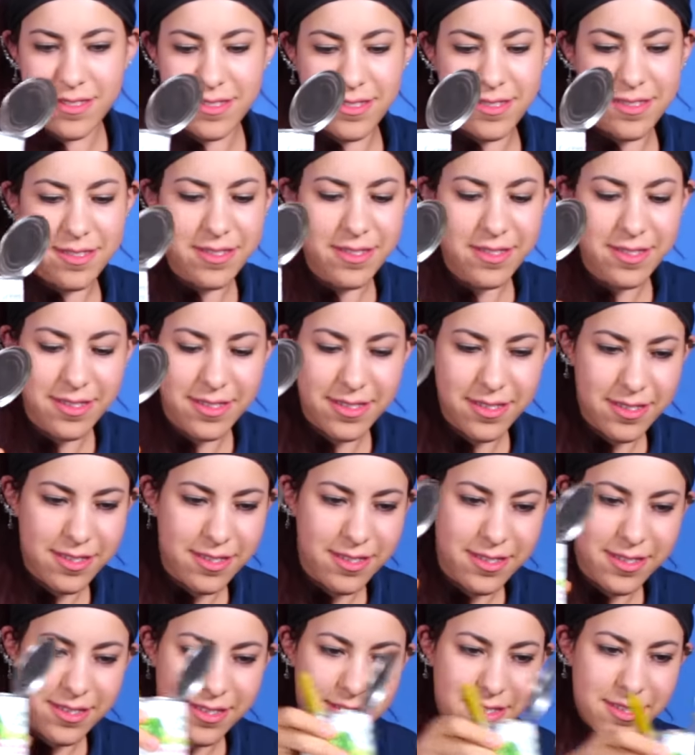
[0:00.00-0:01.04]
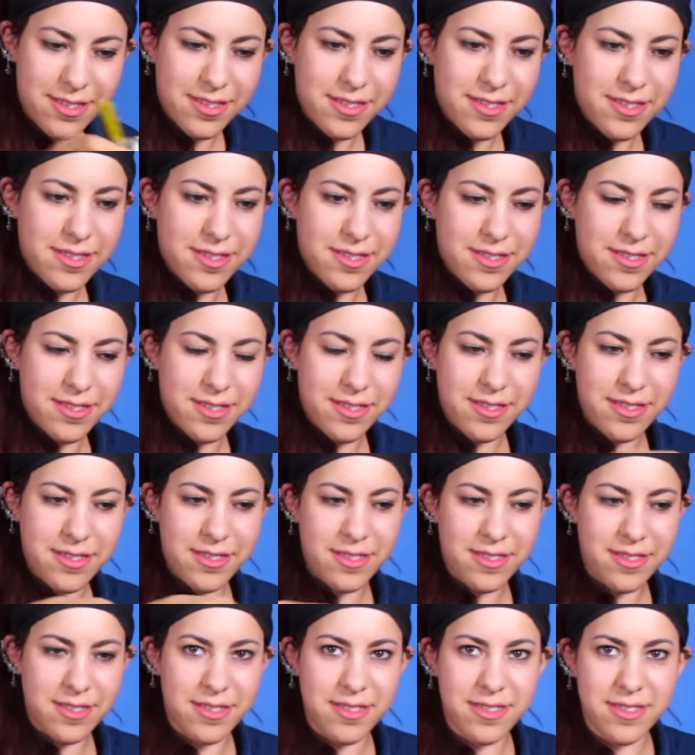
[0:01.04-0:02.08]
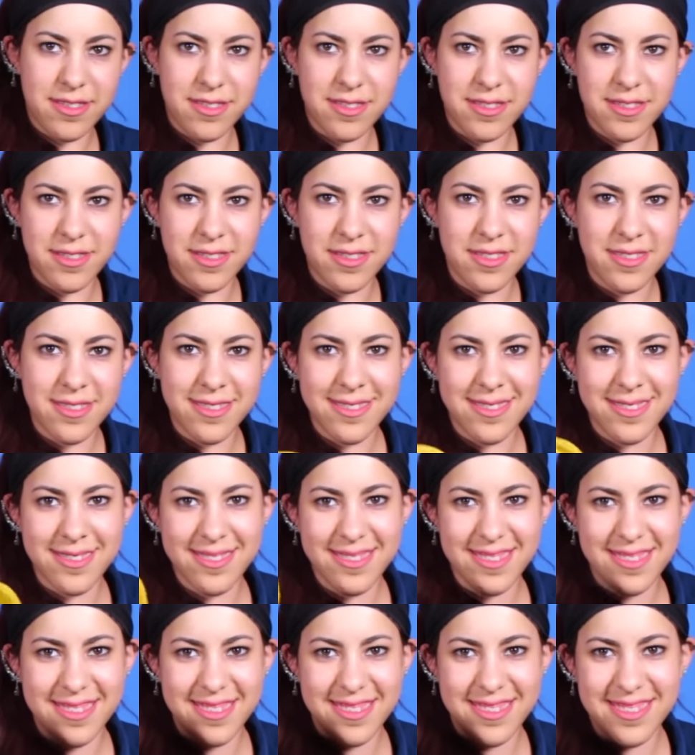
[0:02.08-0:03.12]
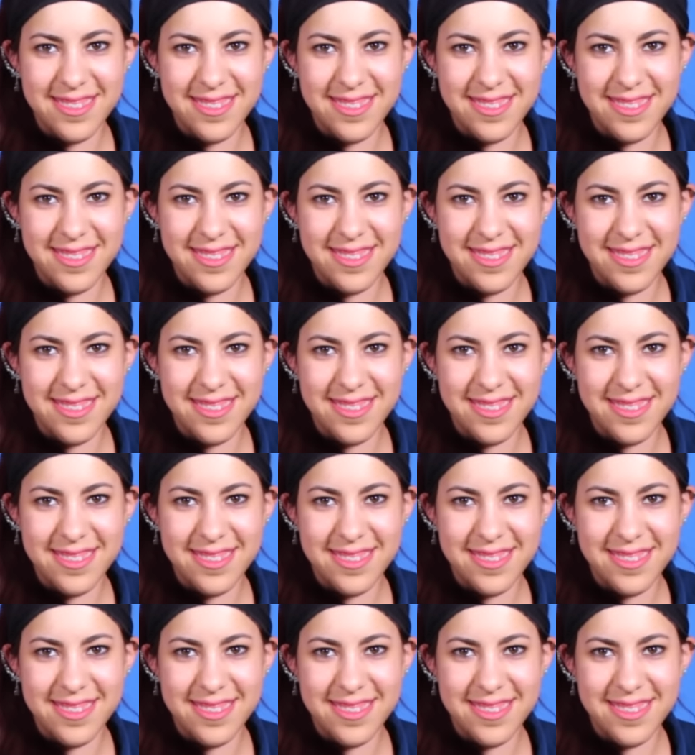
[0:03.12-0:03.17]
No words are spoken by the person on screen.